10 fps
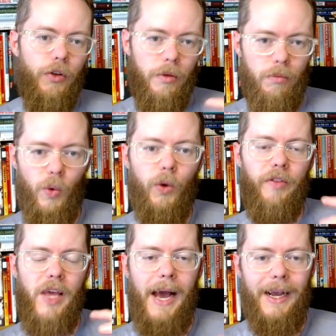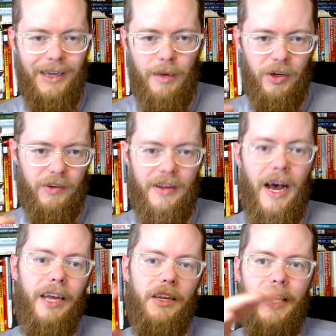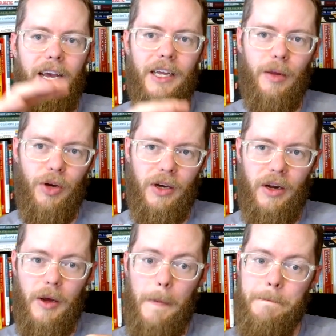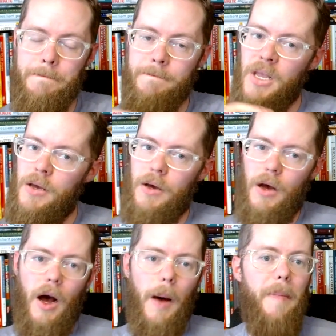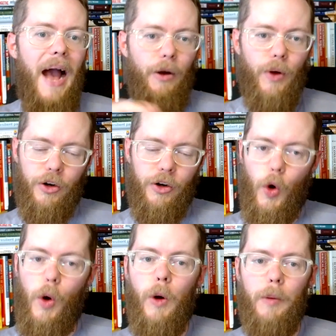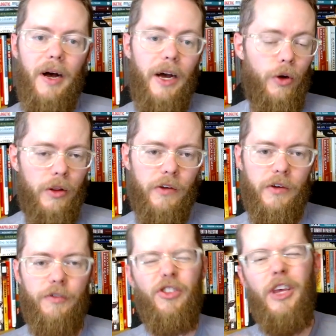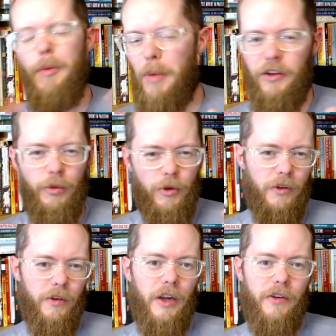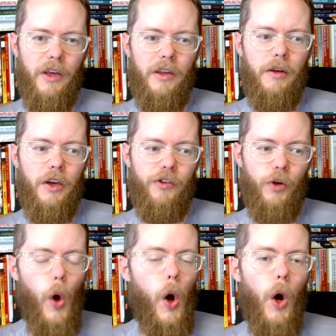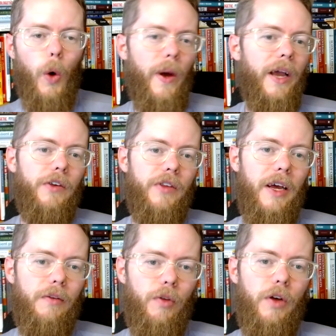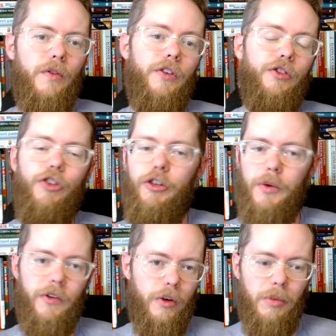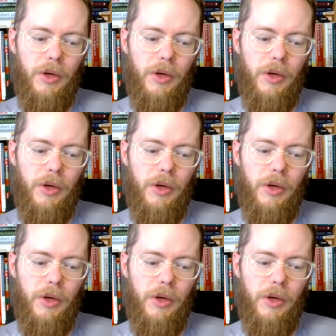the more of the academic side and the academic kind of background and homework behind all this stuff, just keep in mind some of those things that I said, because there are ways that these judgments could